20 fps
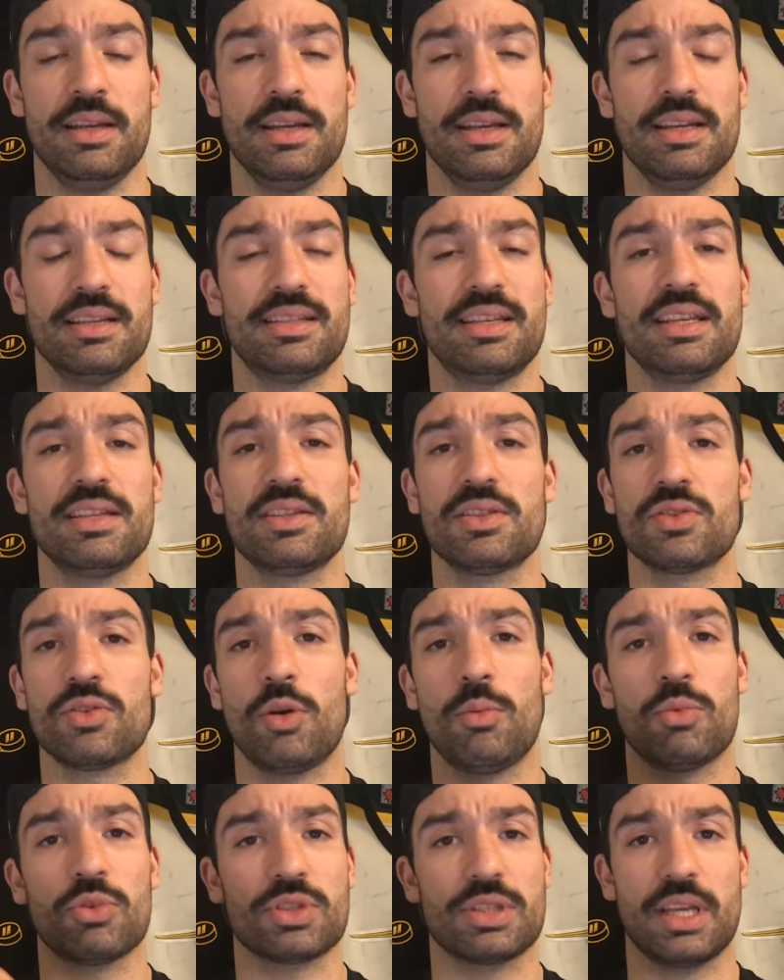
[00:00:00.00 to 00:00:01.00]
A season's
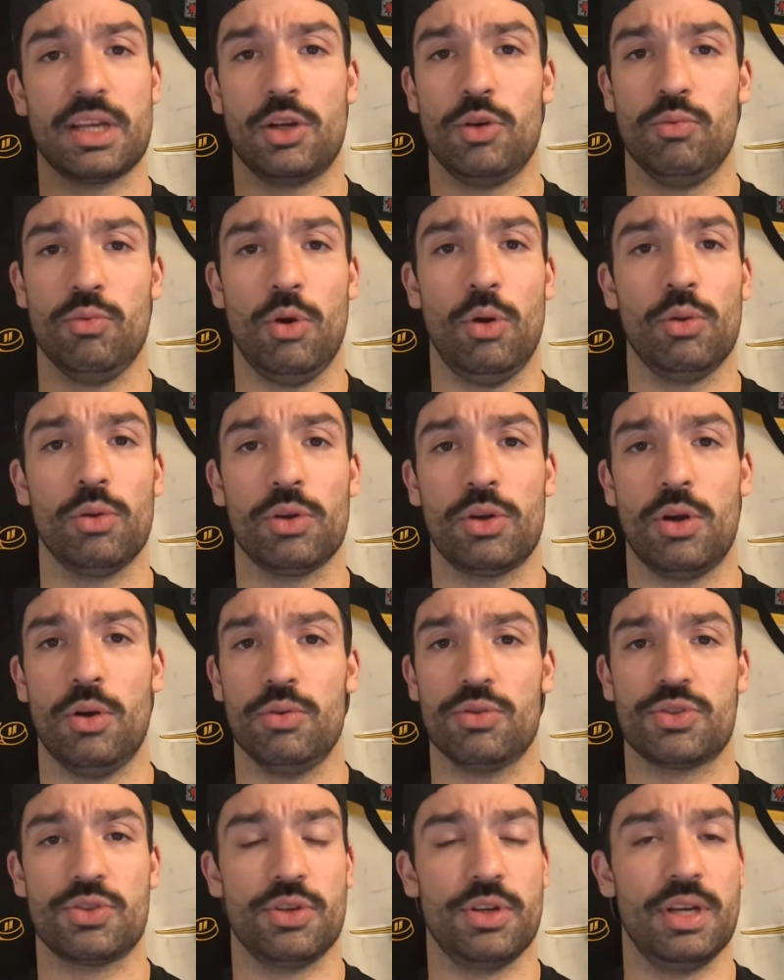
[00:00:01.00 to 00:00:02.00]
almost like a roller
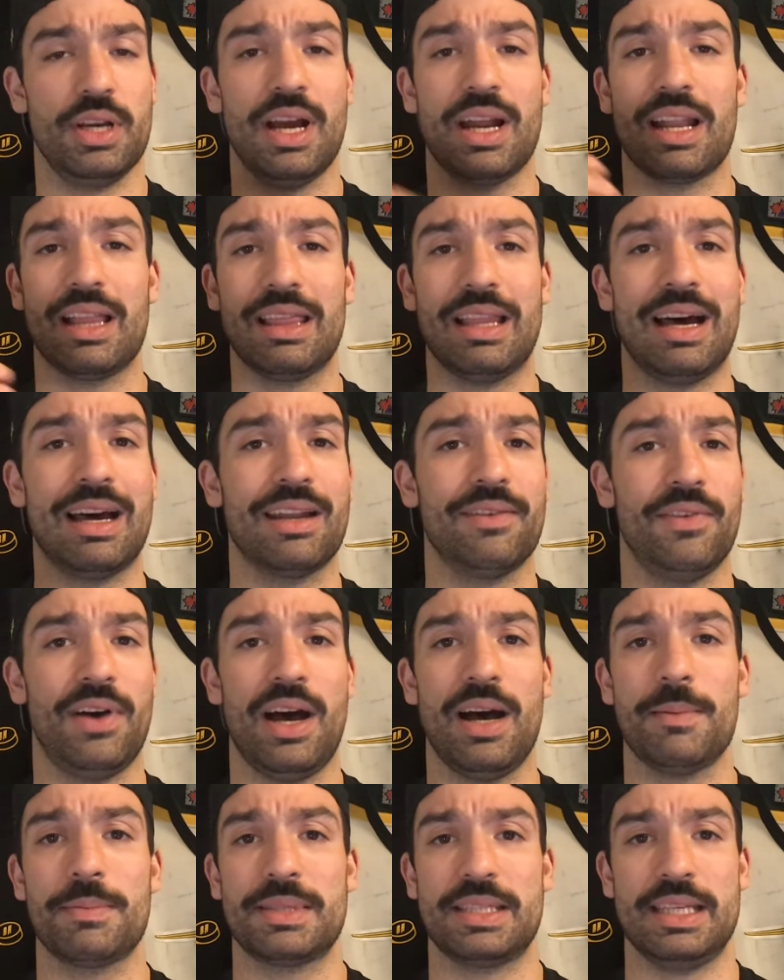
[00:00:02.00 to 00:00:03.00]
coaster. You got a lot of
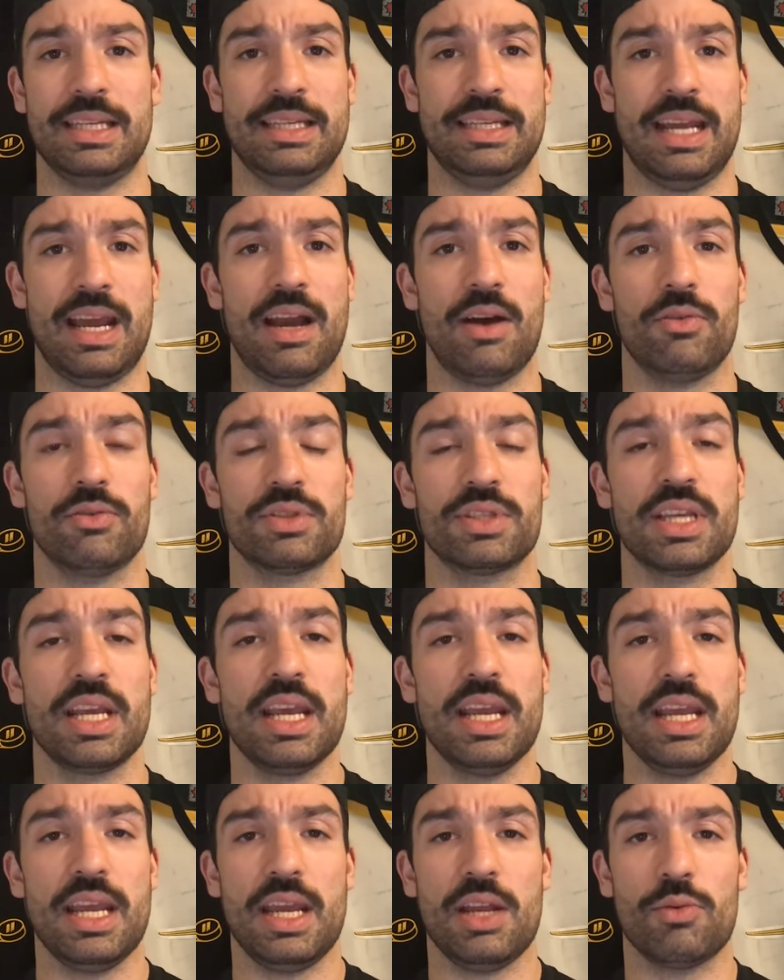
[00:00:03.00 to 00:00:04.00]
ups and downs,
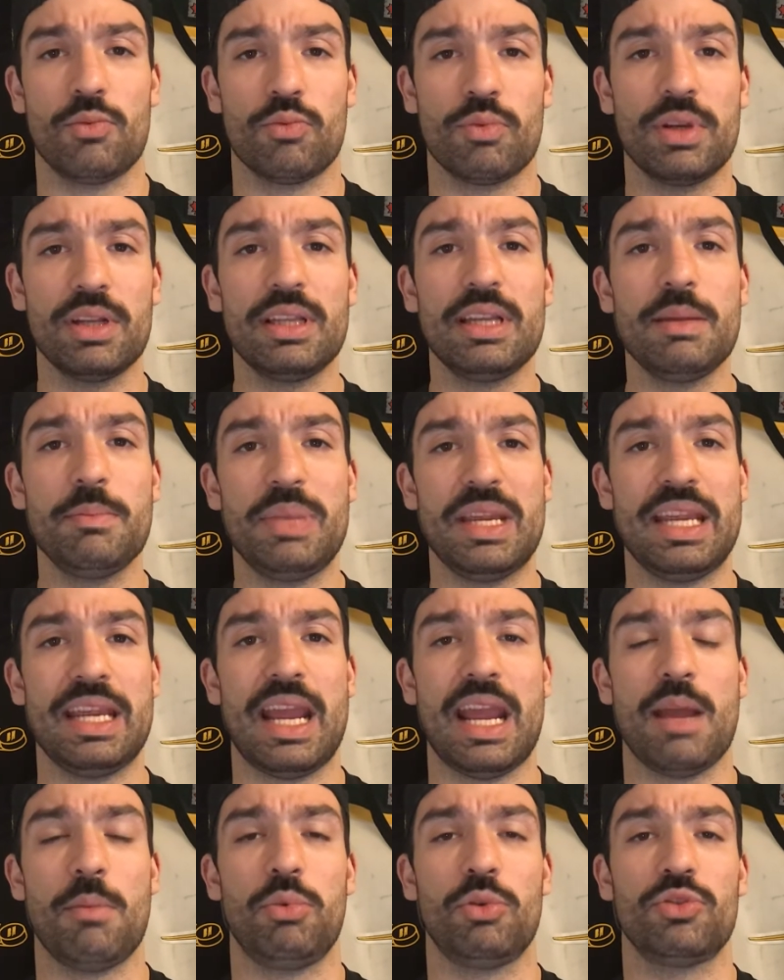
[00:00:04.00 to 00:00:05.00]
and really being
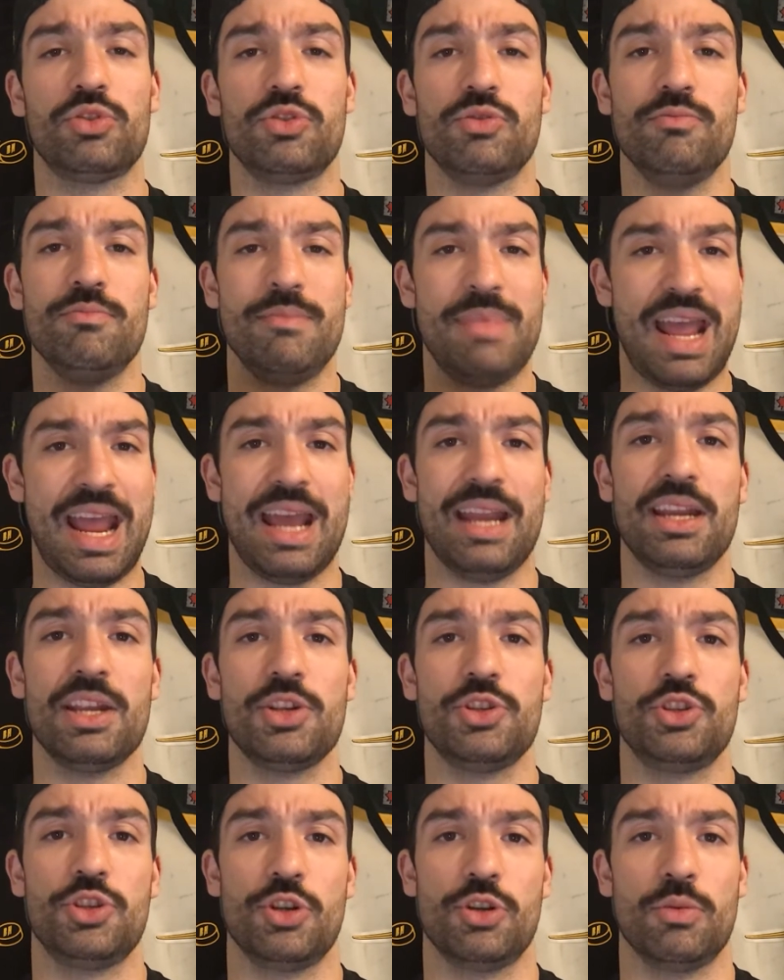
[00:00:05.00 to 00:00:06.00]
able to
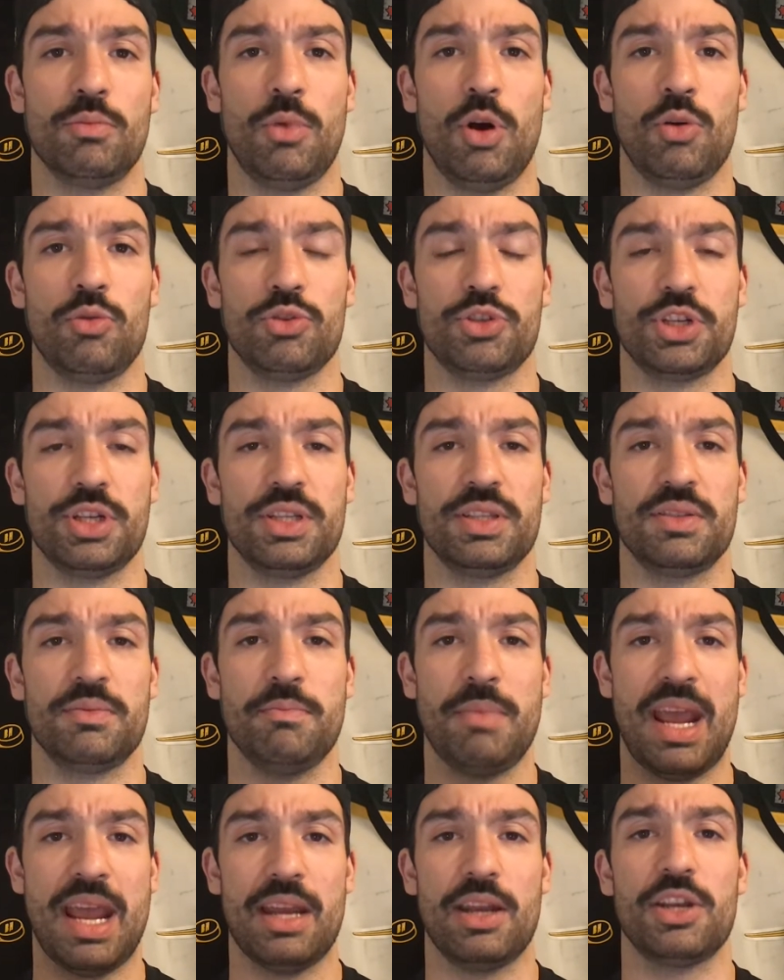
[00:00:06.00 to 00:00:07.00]
manage your emotions,
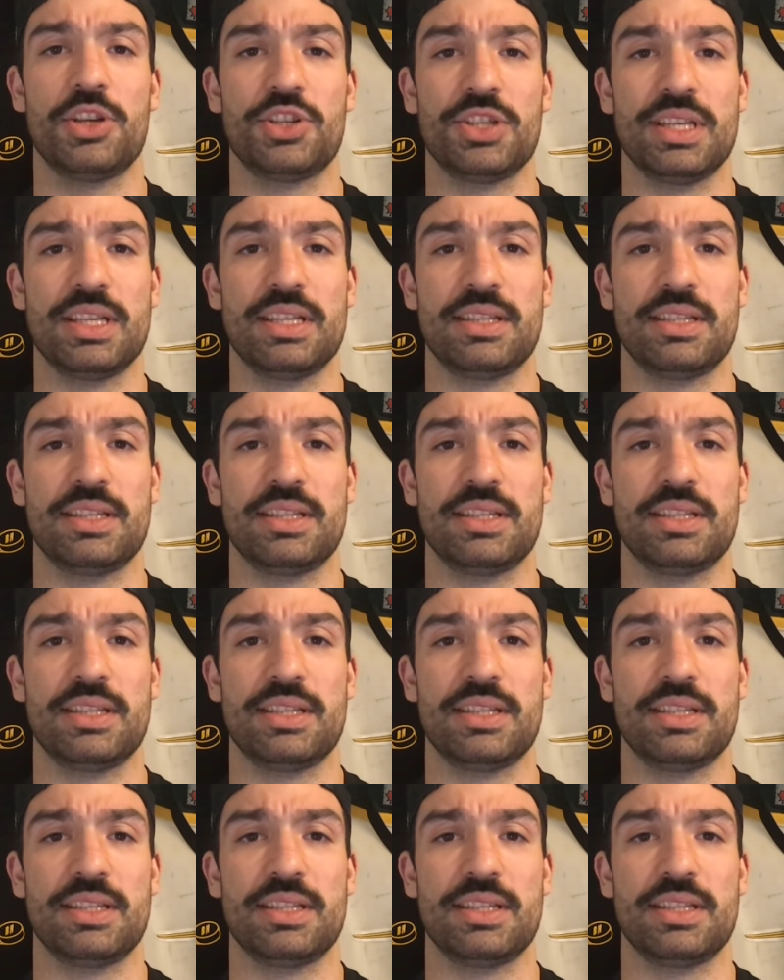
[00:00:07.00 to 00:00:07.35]
manage these